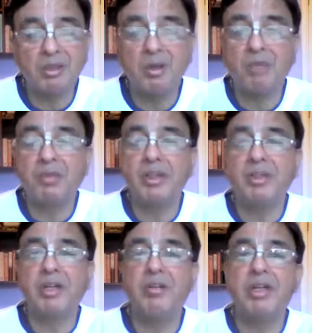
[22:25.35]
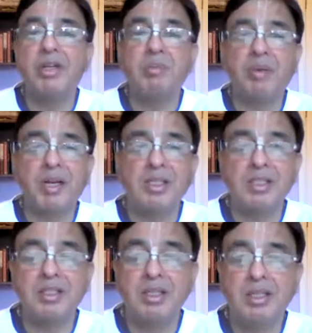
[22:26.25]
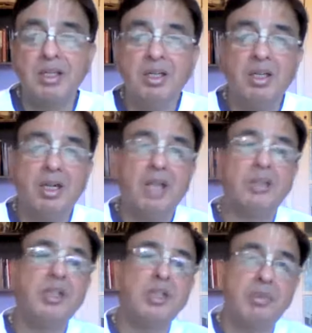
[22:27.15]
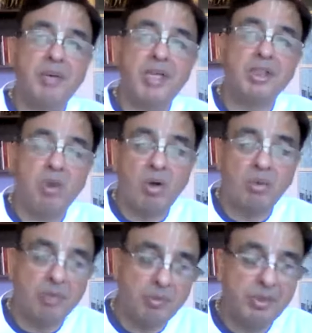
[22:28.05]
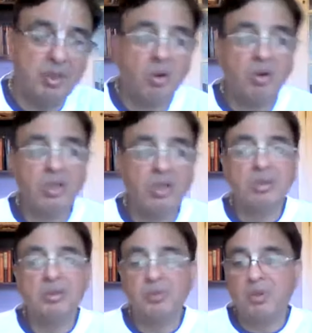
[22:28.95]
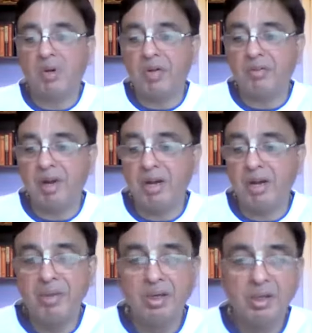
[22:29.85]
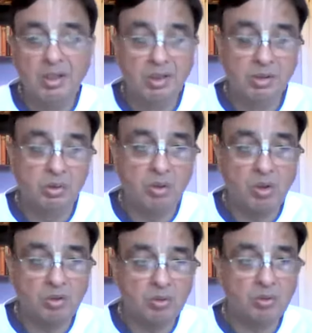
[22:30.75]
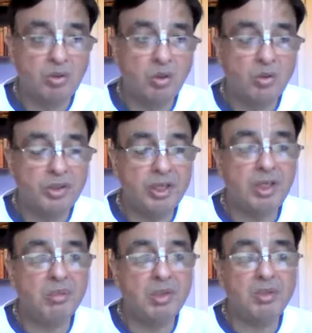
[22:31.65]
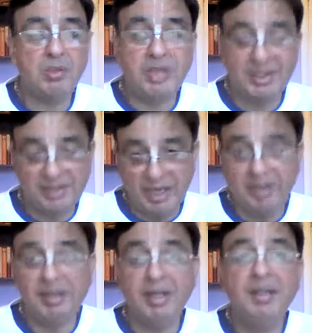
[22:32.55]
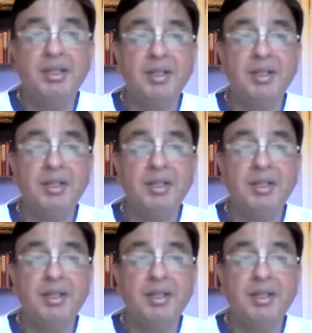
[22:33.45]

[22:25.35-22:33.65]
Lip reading: So after he given his prayers, I think the prayers go on a bit longer, but we don't have time to go through the whole thing, but we get the idea